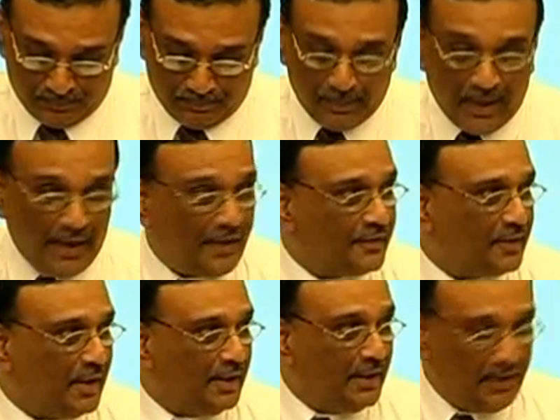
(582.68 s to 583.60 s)
bears
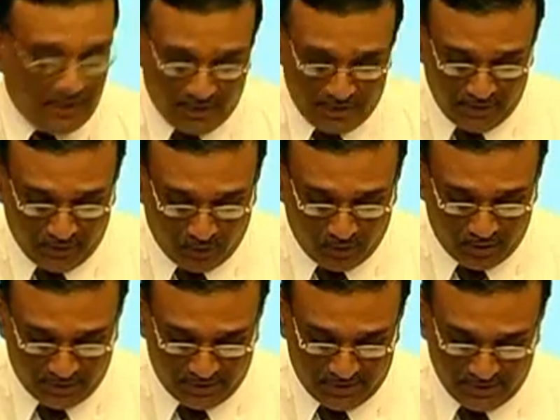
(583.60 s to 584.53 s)
an internal
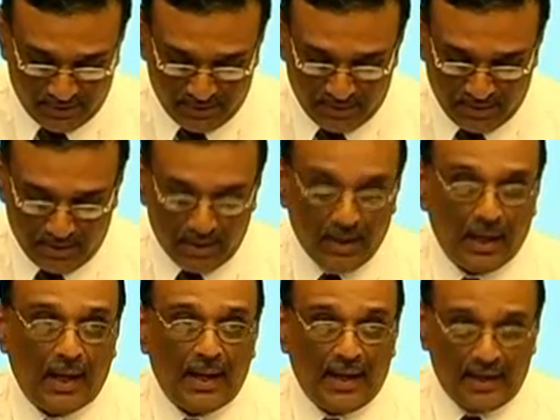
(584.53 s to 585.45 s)
cost
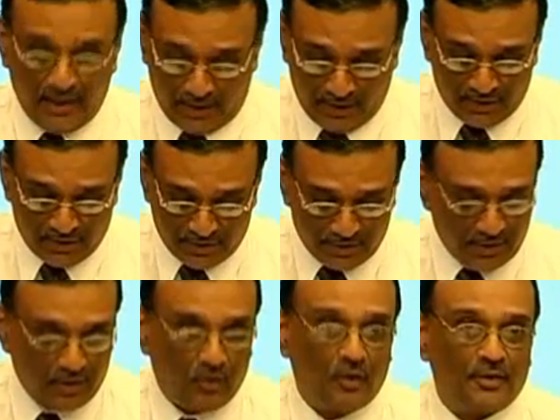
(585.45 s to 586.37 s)
and an
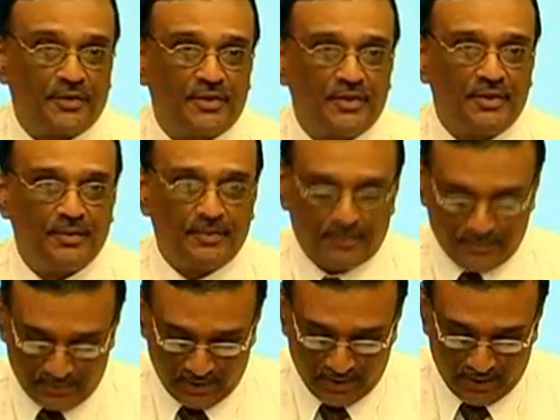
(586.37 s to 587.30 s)
external cost.
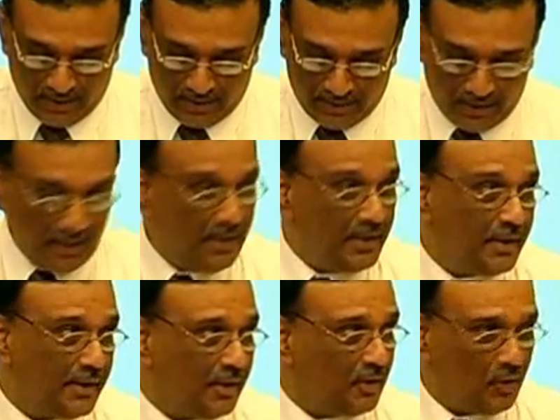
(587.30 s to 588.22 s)
The
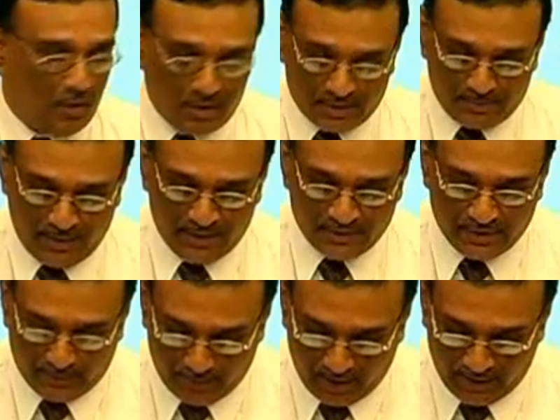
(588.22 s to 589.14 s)
internal cost being
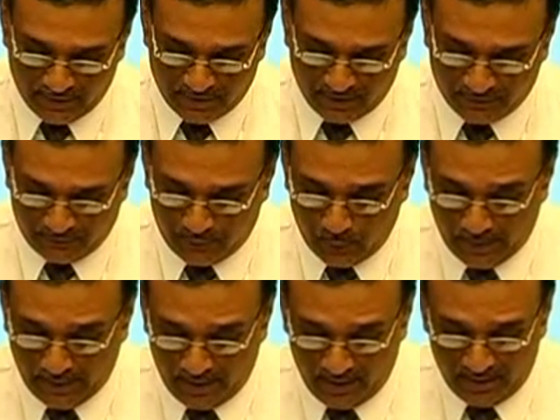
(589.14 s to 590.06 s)
summarized as
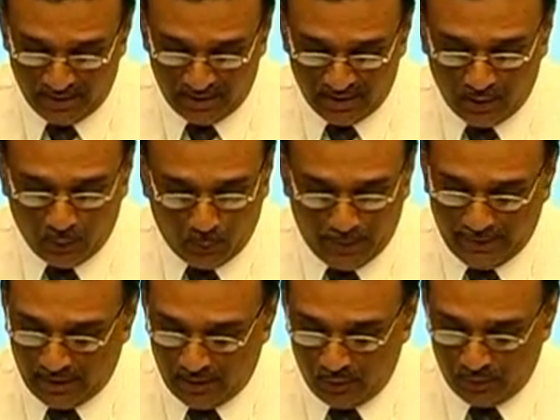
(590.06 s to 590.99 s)
fuel,
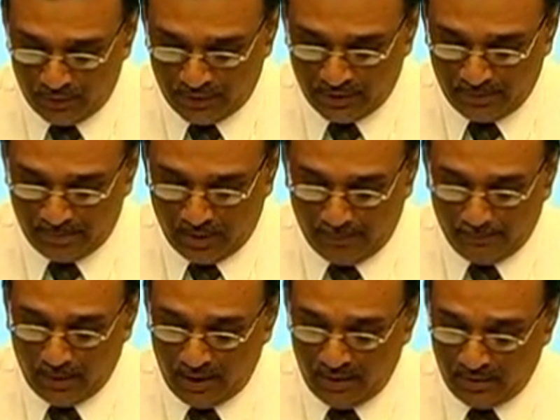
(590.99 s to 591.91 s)
vehicle ownership,
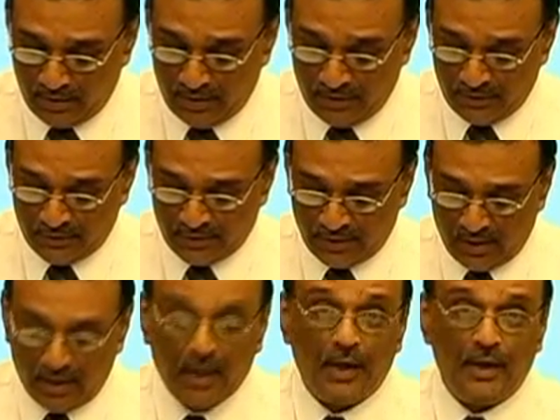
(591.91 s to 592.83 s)
maintenance,
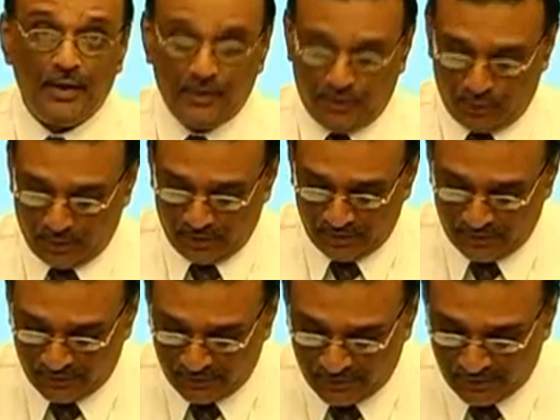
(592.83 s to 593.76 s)

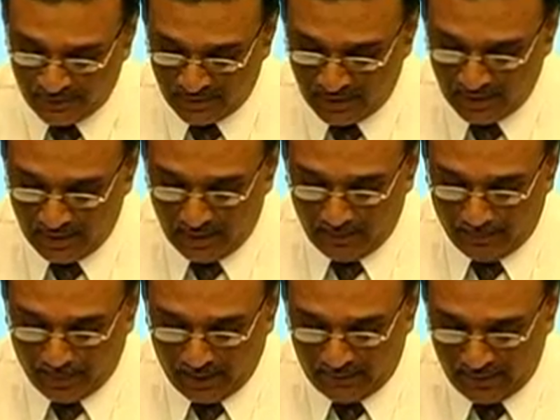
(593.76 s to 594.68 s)
insurance,
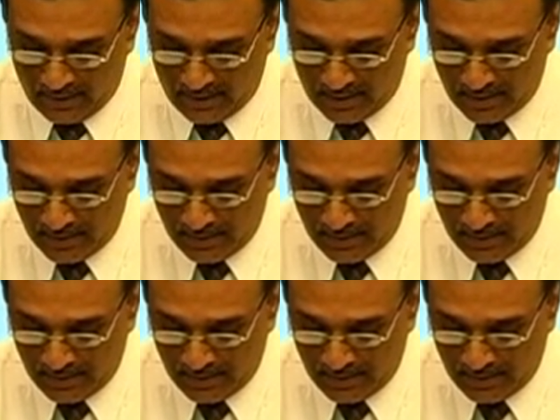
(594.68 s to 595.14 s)
private